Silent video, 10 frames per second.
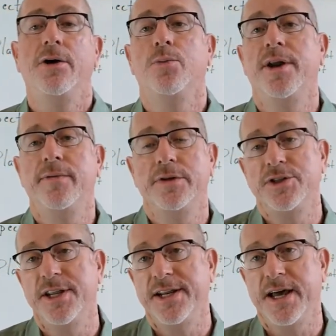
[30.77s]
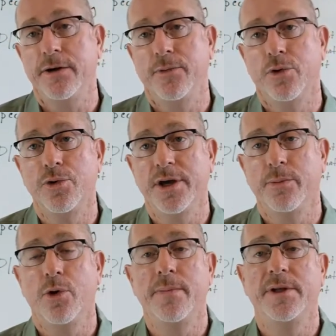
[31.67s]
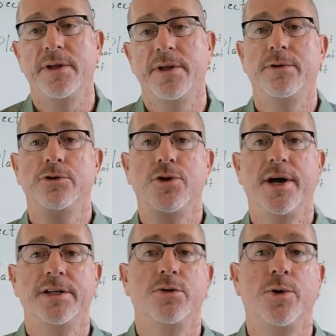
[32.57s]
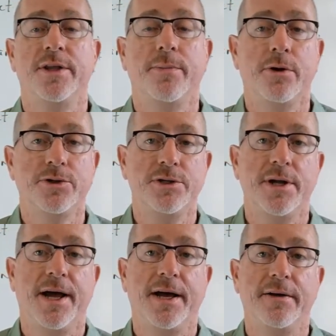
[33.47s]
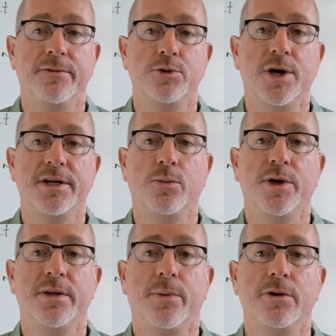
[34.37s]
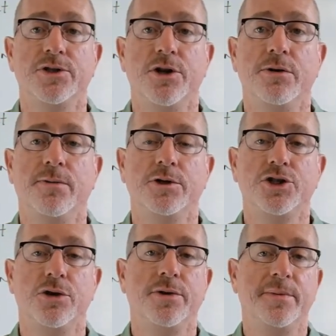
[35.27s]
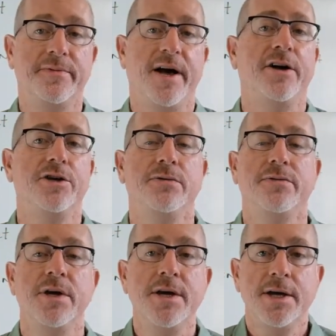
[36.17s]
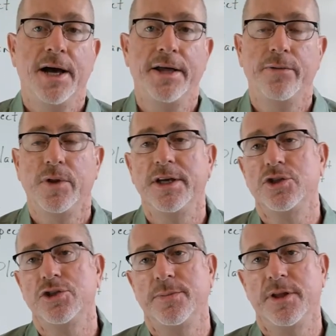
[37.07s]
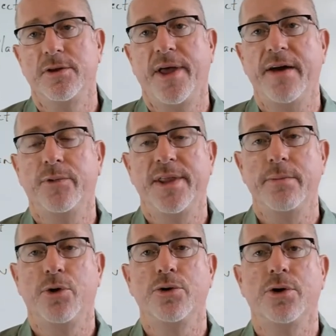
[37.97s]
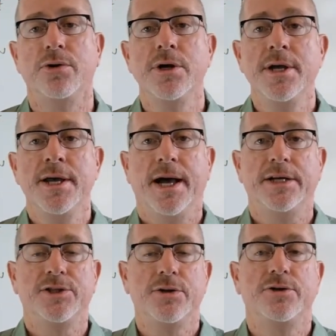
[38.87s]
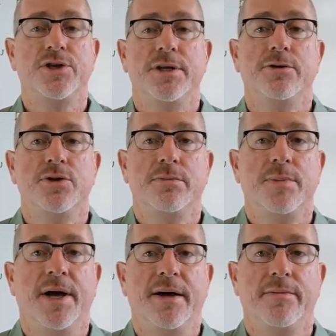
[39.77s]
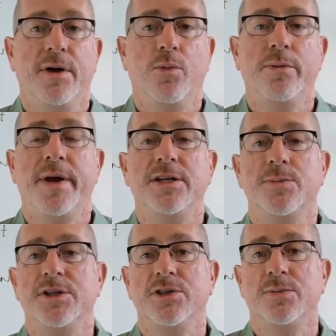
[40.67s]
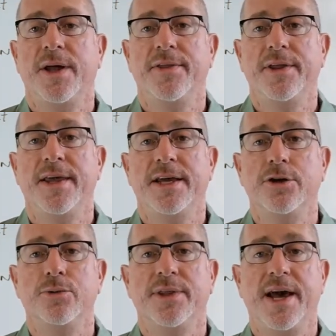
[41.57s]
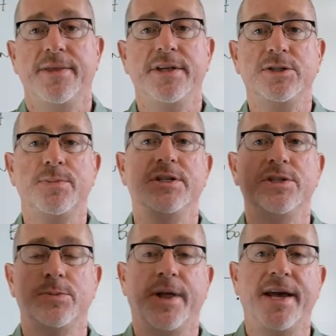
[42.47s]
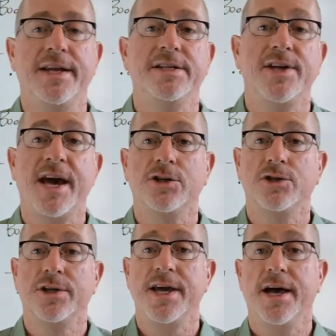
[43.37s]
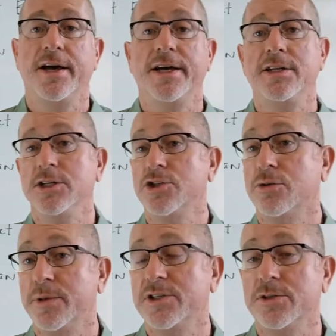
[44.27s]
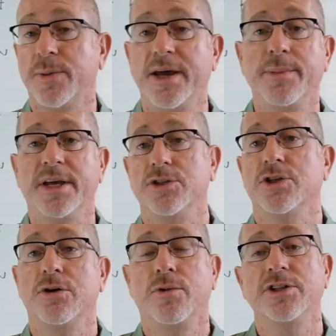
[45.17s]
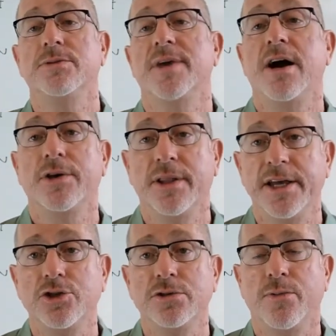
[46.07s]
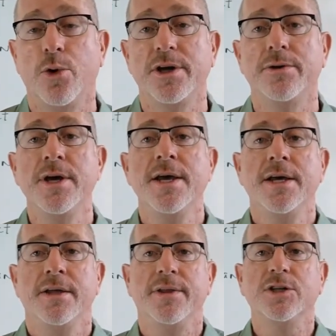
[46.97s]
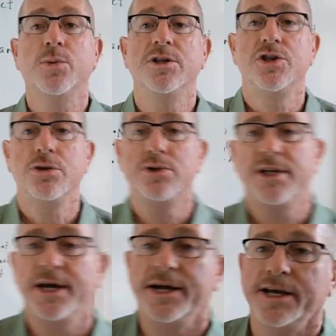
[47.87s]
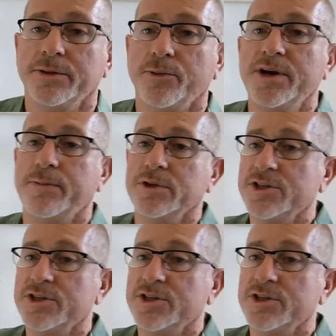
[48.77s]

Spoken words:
whenever they're sitting down in recruiting appointments. If they're trying to win the person, over and show them the value of the relationship that they'll have with that broker. So there's a one-page business plan that they can do with that. This business plan is actually a digital business plan because it's going to run some calculations for you. This one is used in three different